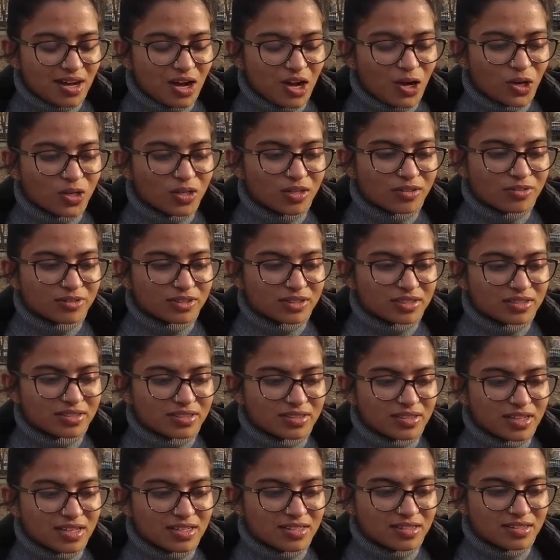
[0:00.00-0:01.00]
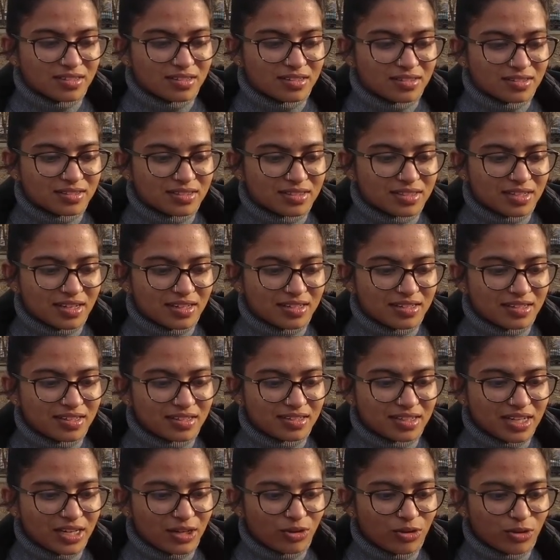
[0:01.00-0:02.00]
all of a
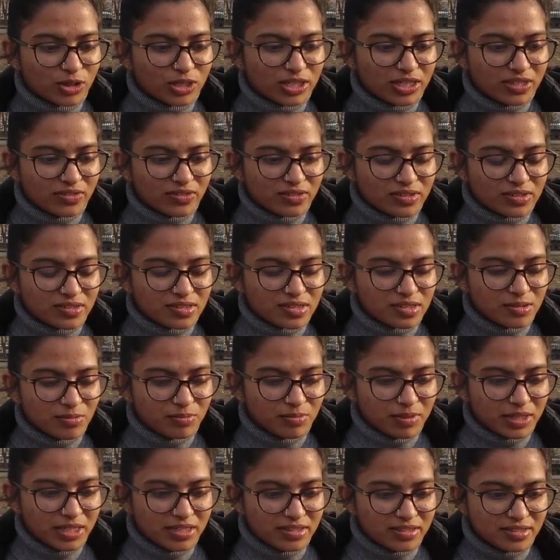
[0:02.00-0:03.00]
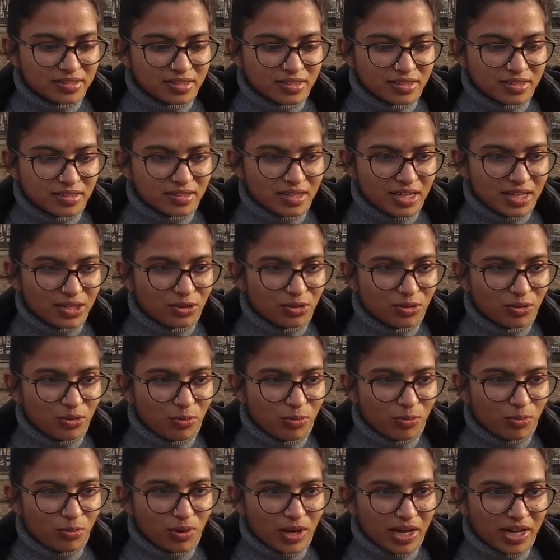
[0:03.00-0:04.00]
sudden I got interested in medicine. I don't know
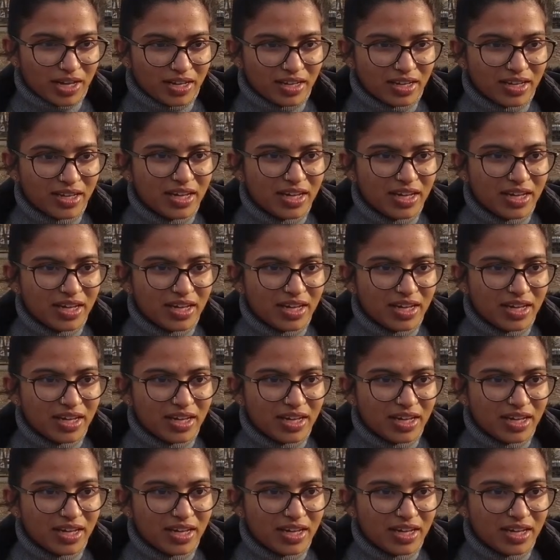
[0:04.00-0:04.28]
why.